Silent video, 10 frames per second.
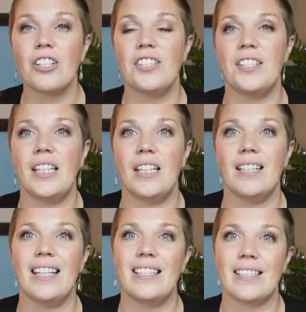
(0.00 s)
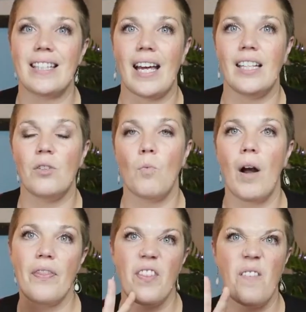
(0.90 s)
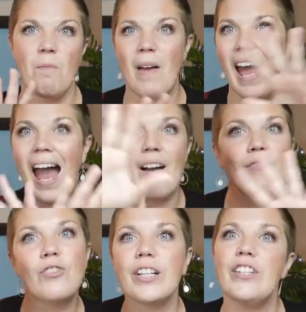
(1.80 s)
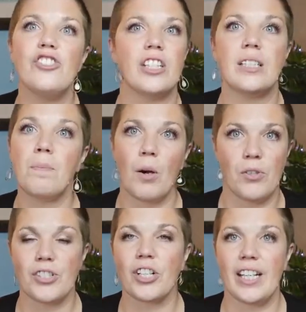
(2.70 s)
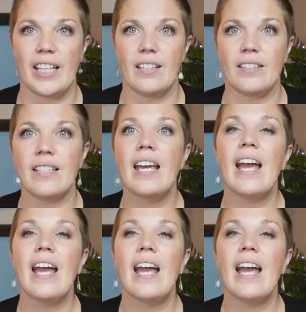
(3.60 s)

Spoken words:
scene and deciding what the average exposure is,